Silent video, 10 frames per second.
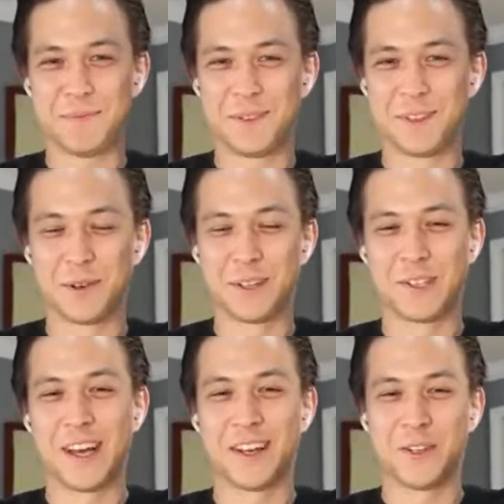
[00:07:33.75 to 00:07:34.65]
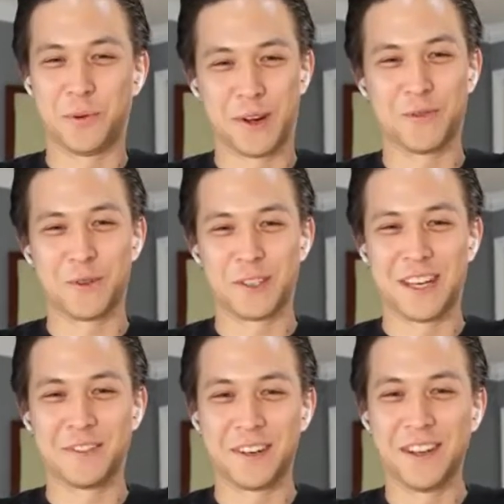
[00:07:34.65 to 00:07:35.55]
So Lletget,
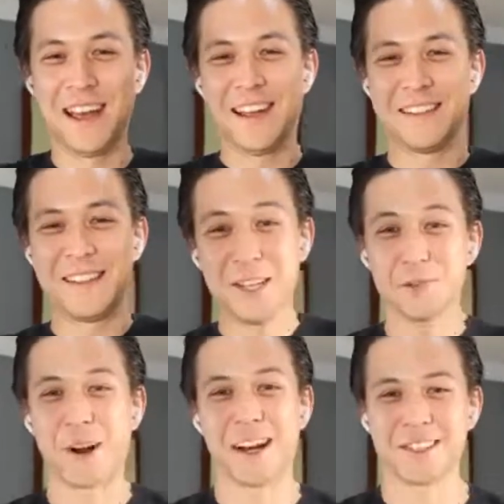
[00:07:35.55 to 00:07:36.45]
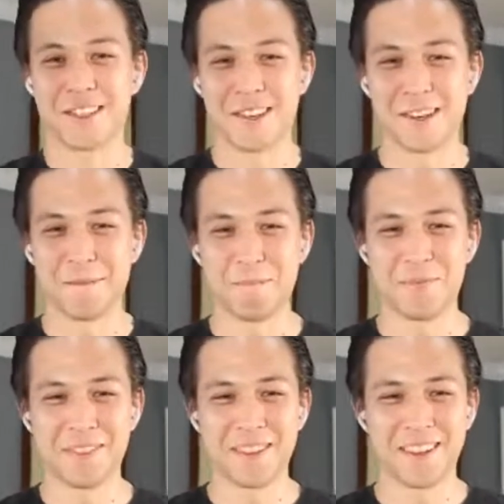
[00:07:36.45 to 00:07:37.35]
24/7. Yep. This roster,
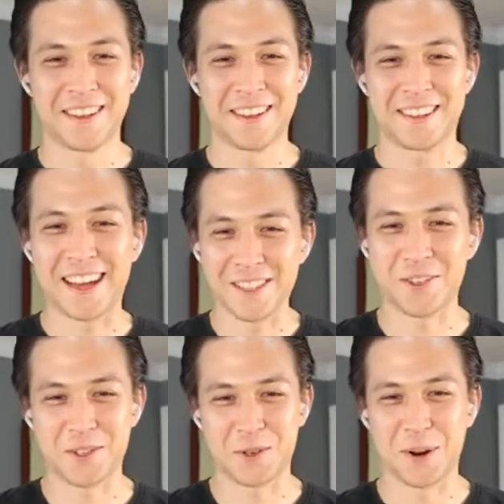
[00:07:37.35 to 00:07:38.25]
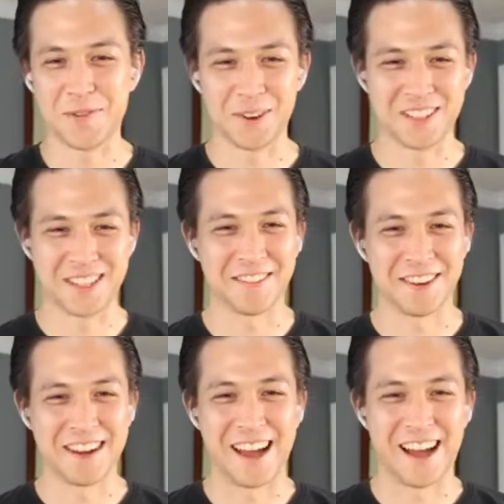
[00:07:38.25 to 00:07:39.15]
guess who's
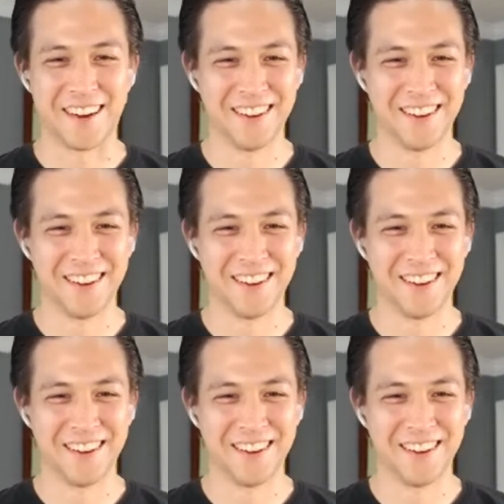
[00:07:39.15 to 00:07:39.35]
24/7 now?